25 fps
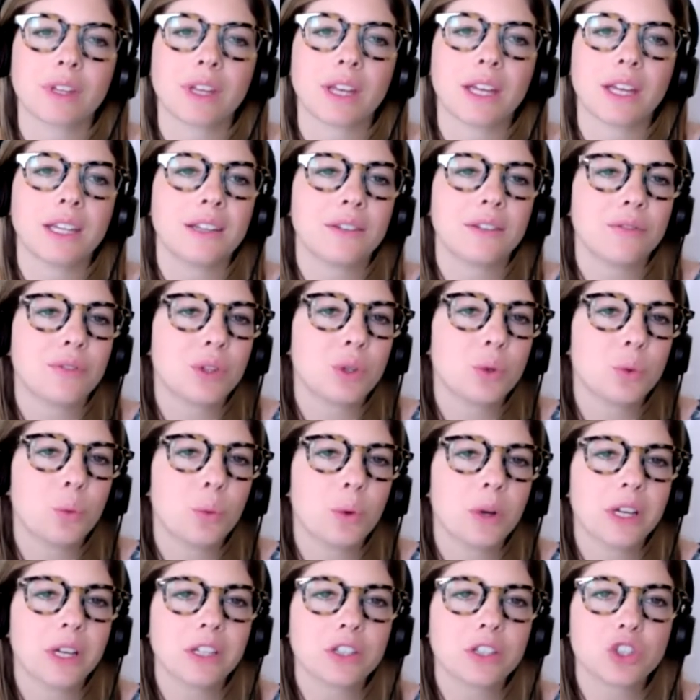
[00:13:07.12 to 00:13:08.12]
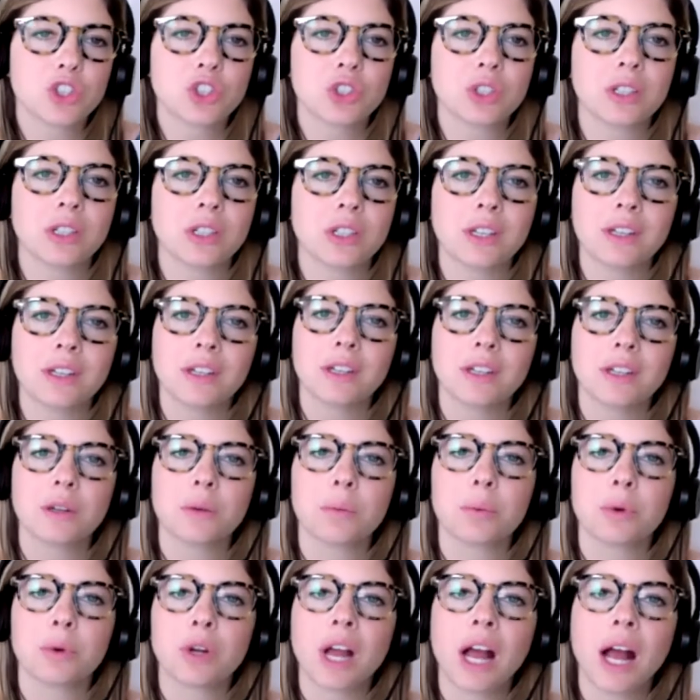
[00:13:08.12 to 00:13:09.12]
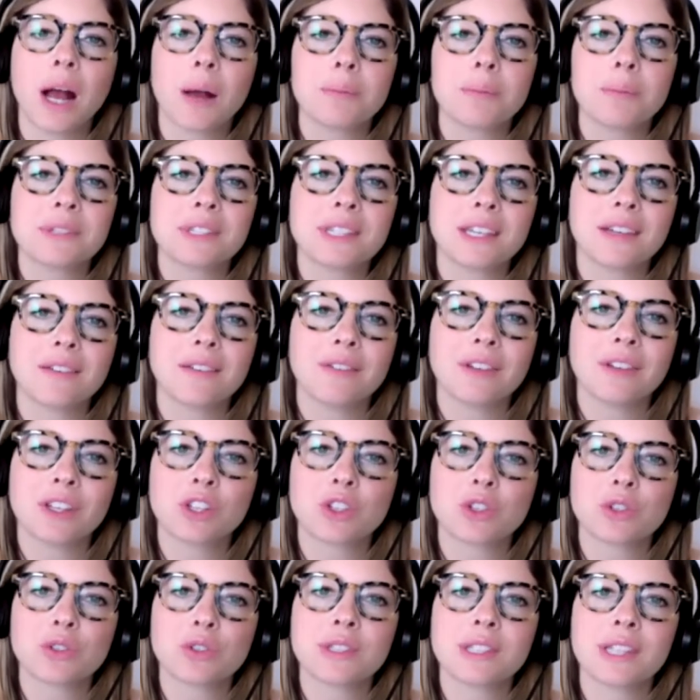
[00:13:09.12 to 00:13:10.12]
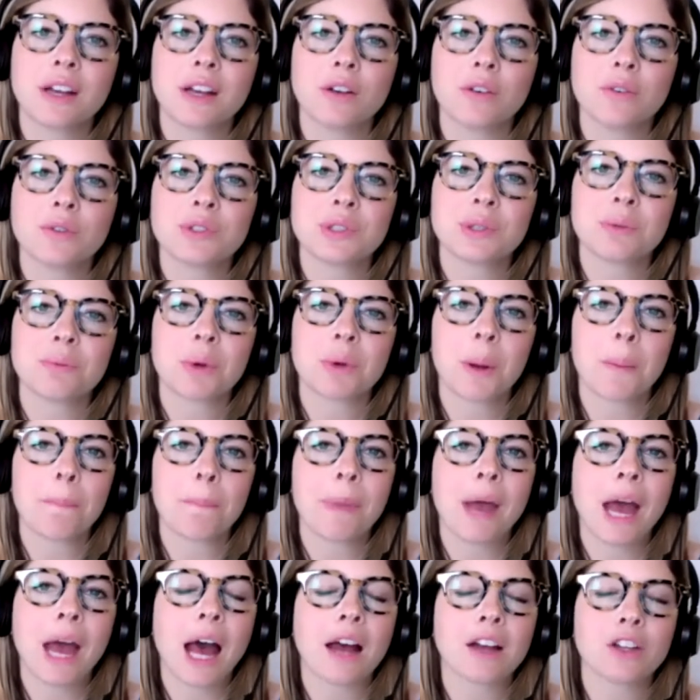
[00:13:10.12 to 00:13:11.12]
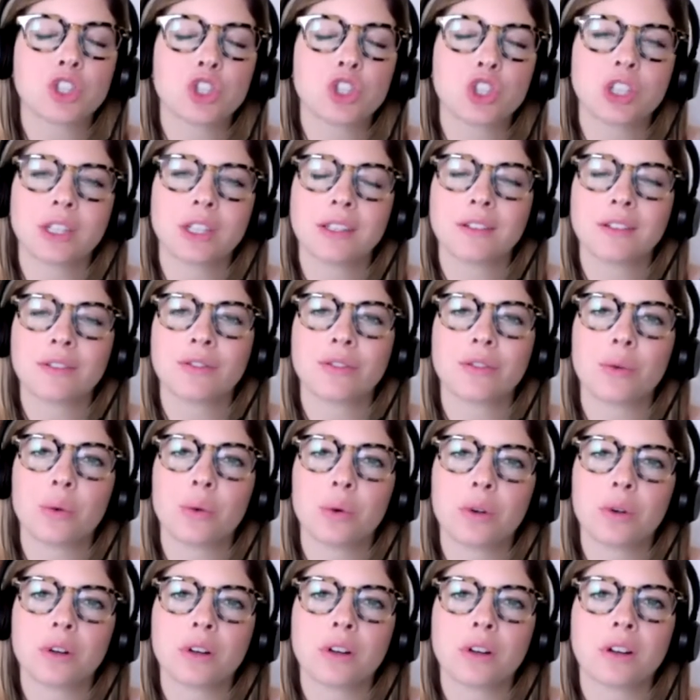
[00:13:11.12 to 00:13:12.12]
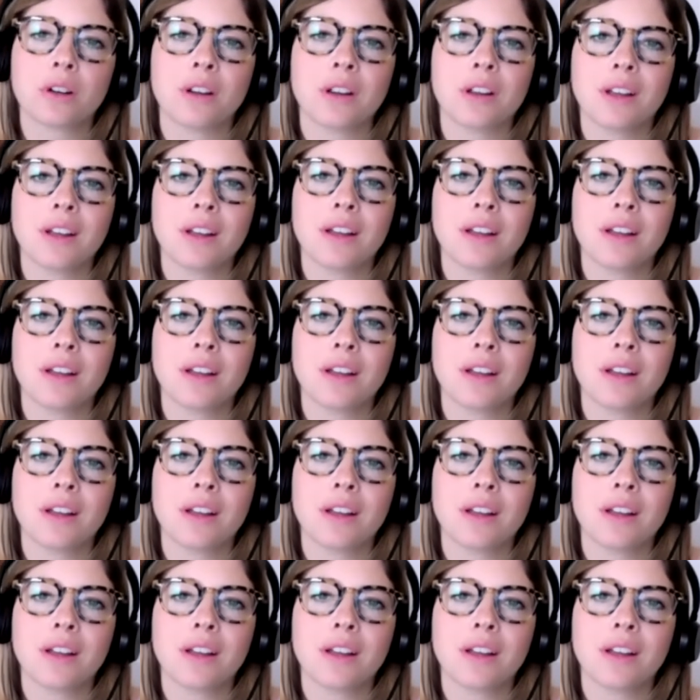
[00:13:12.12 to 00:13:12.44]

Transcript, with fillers: And if you wish, perhaps giving yourself some compassion for